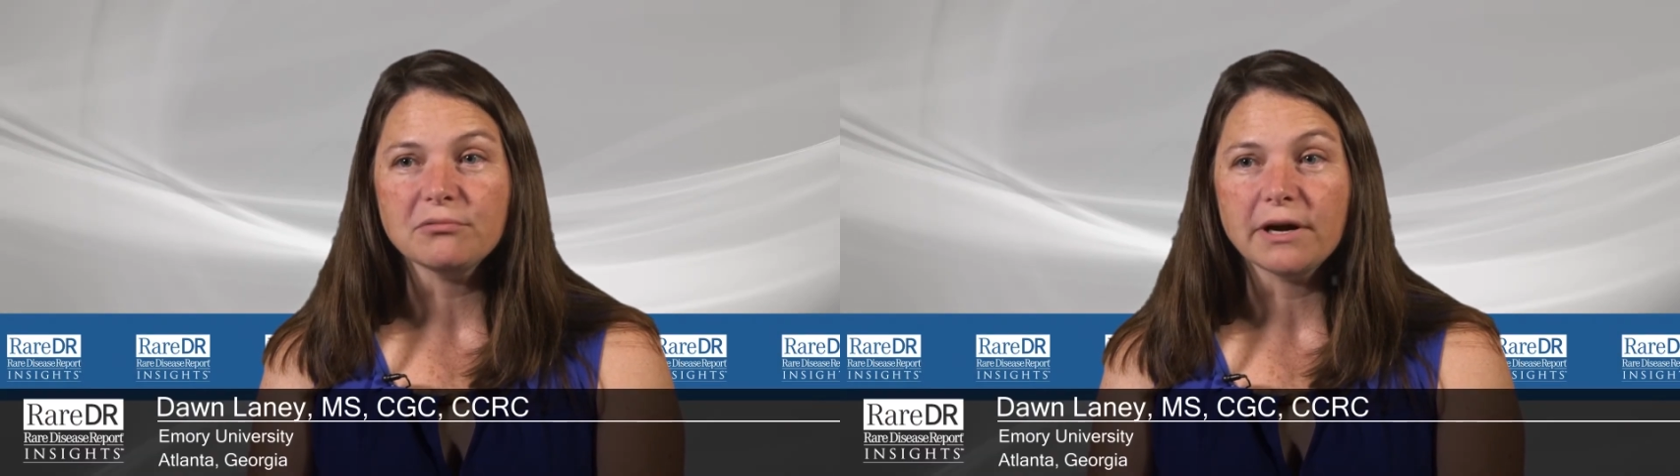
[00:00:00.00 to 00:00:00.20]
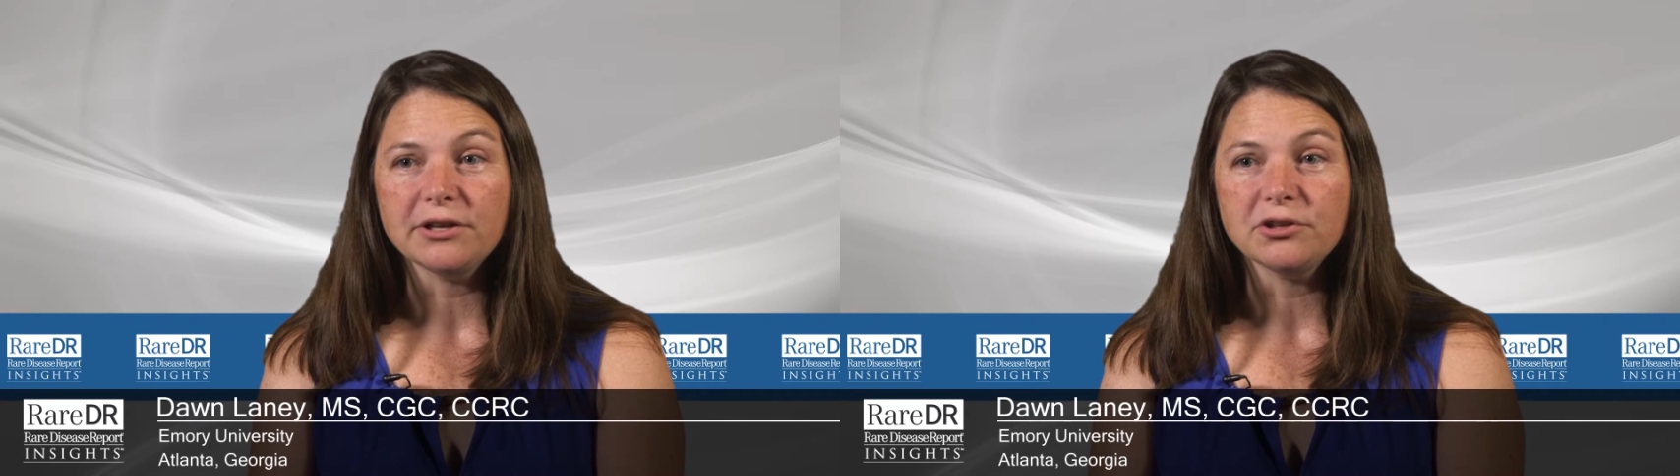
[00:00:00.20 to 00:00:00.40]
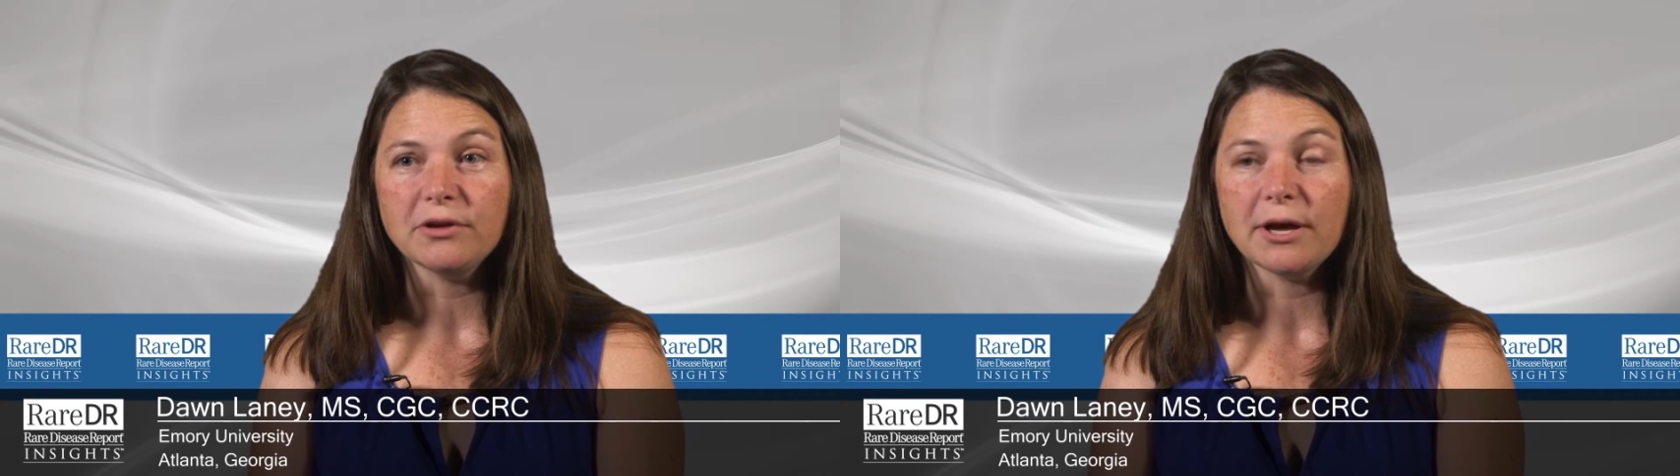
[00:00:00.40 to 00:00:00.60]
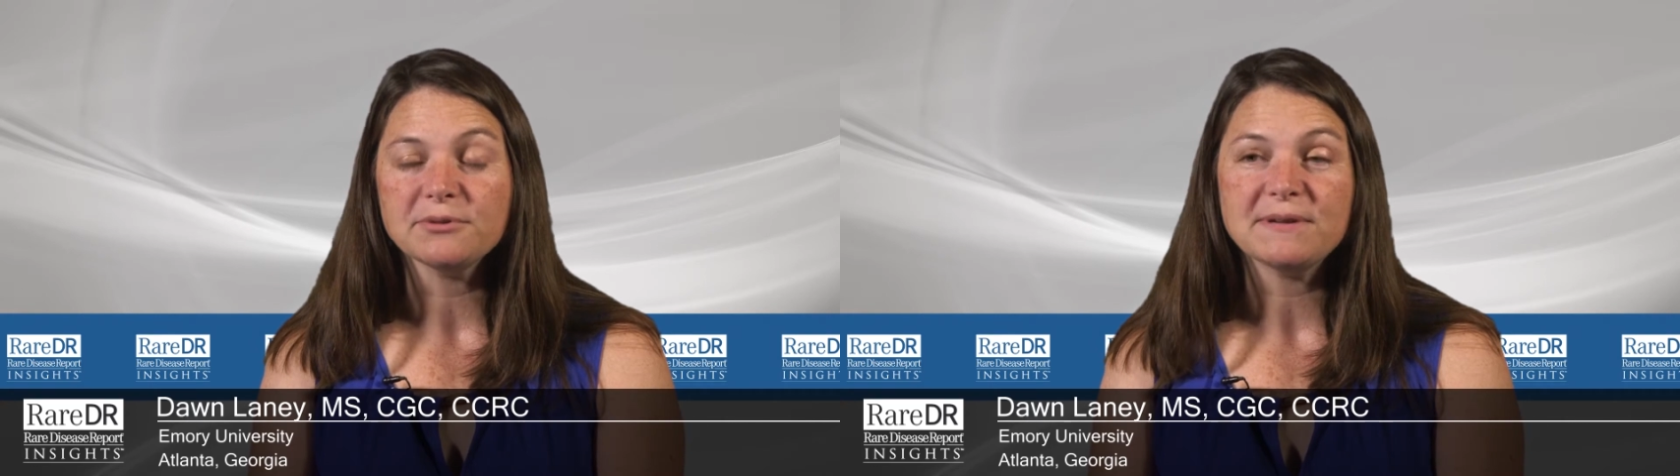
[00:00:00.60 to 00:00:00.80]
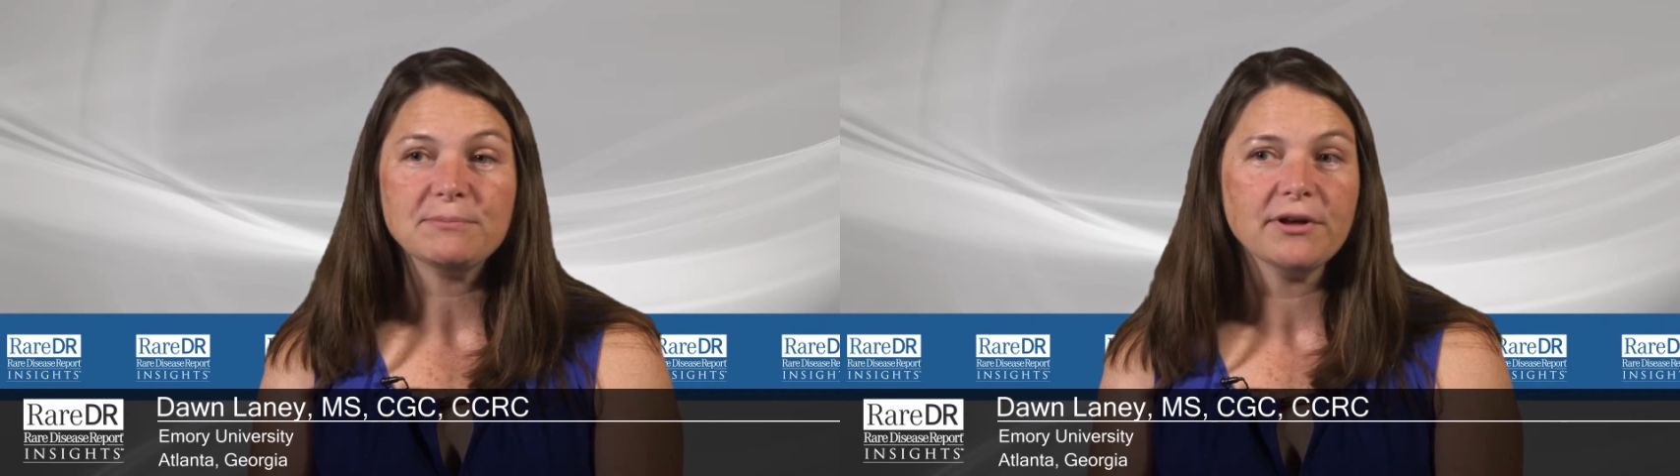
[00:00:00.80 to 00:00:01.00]
one who
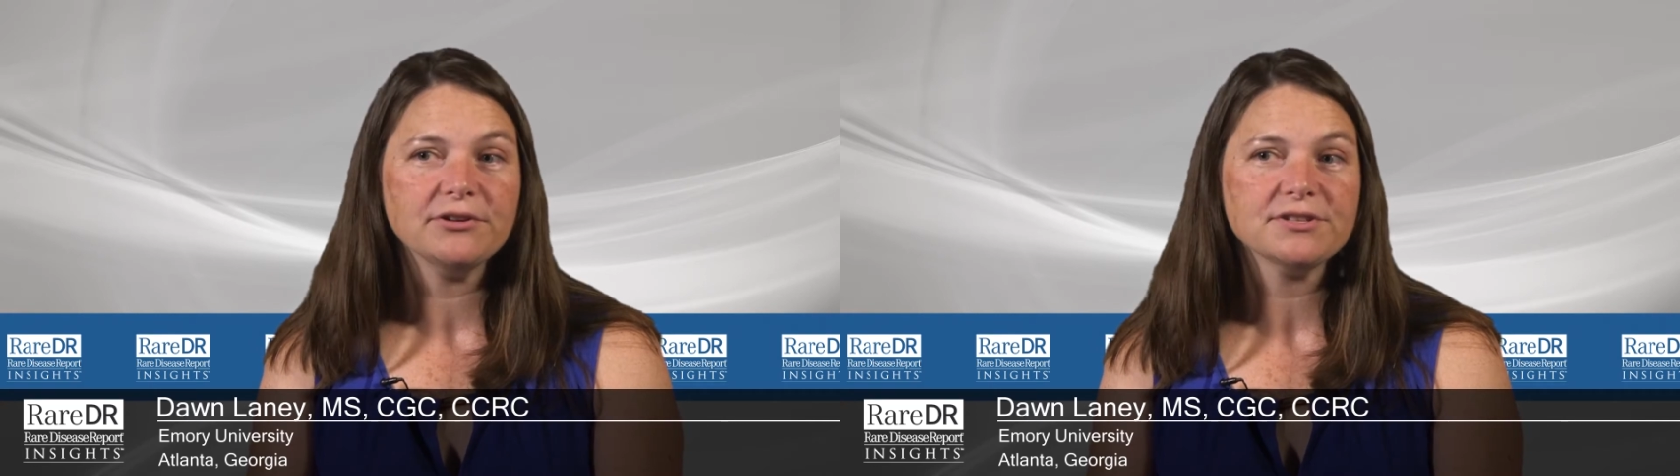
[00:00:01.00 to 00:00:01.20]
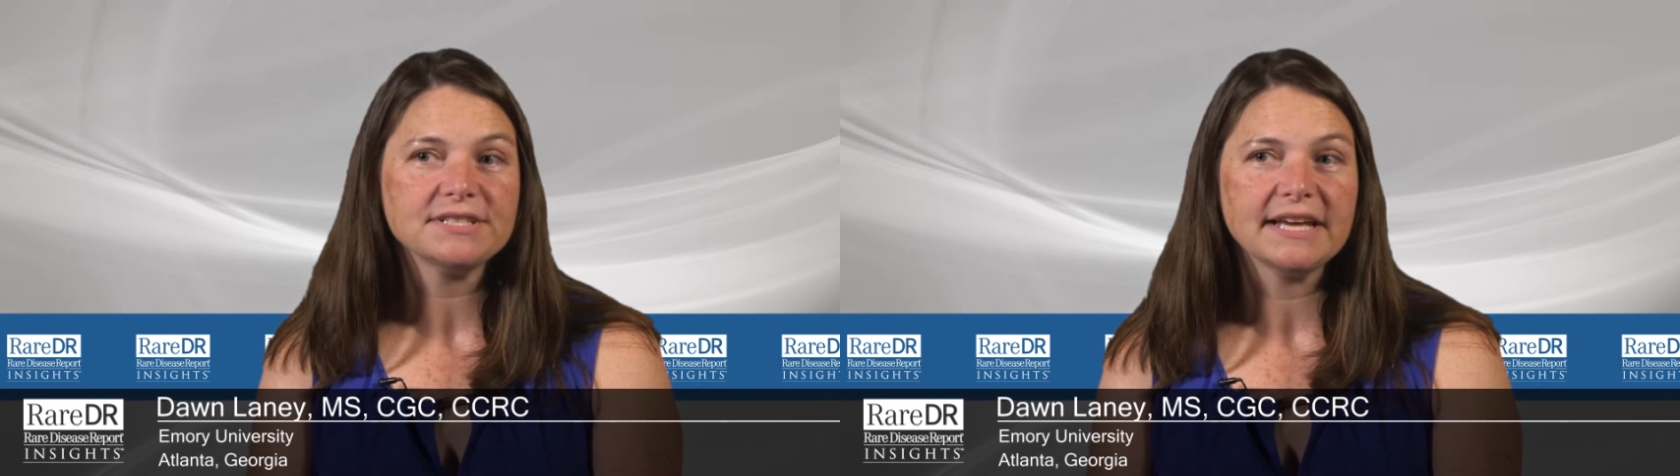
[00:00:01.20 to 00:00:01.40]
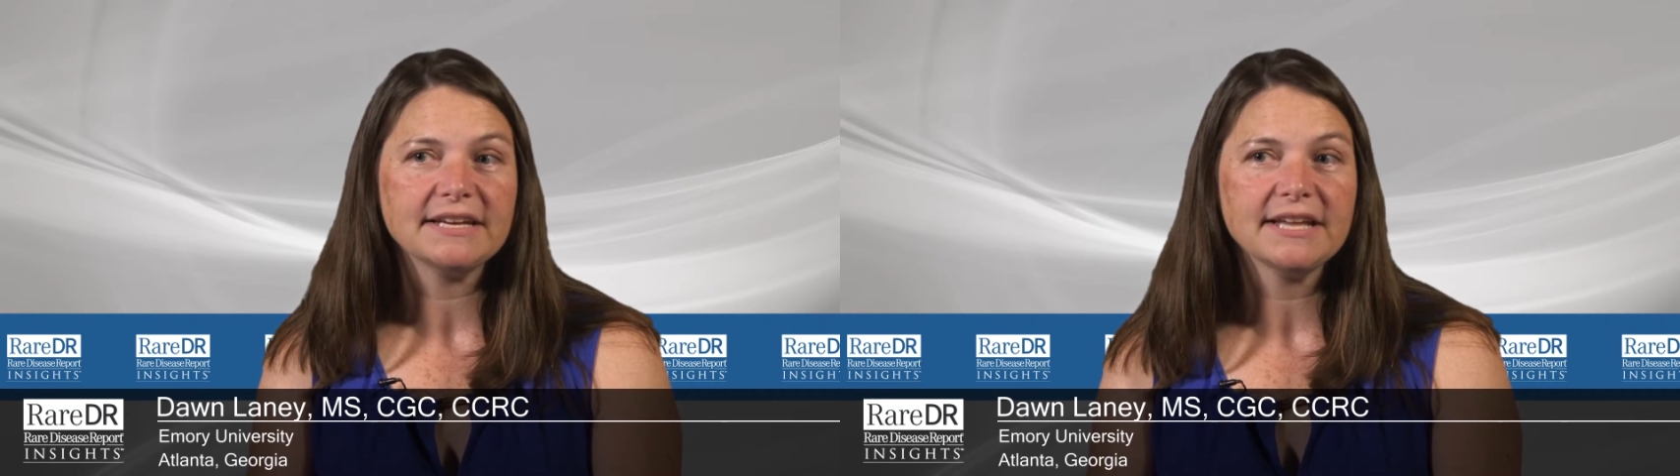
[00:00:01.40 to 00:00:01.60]
helps people understand